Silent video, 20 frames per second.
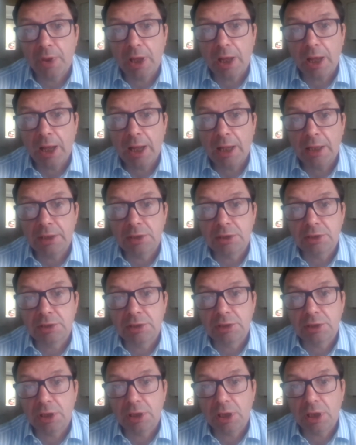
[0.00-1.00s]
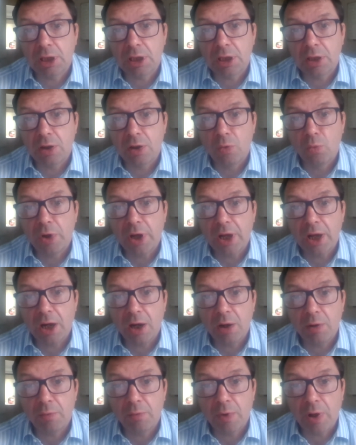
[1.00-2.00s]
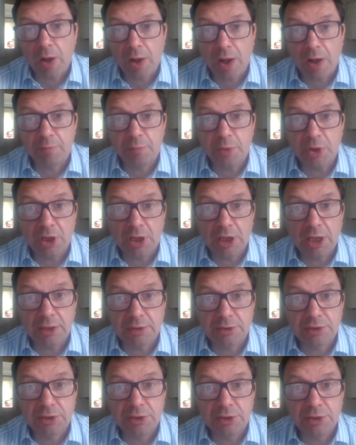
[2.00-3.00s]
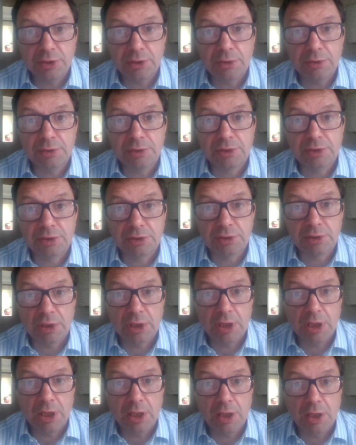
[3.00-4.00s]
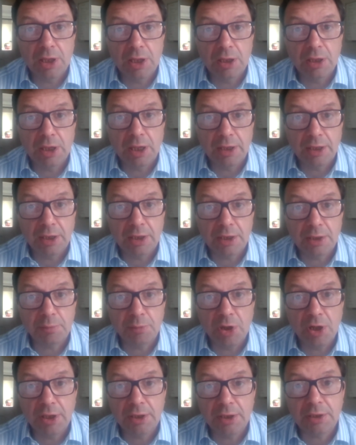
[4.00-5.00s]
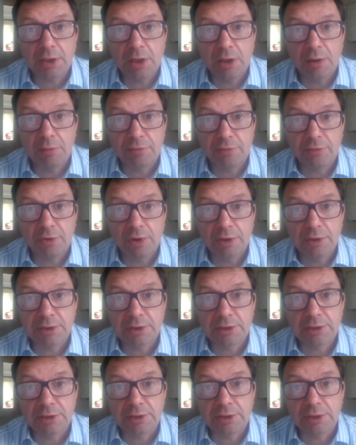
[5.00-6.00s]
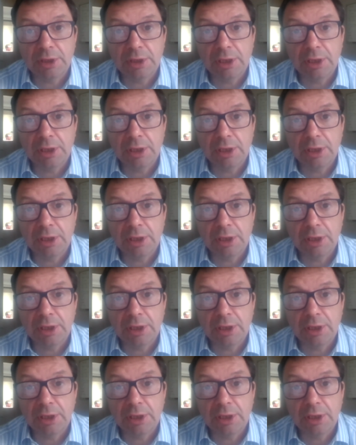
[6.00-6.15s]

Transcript: and we have been allowed to use lenalidomide up front,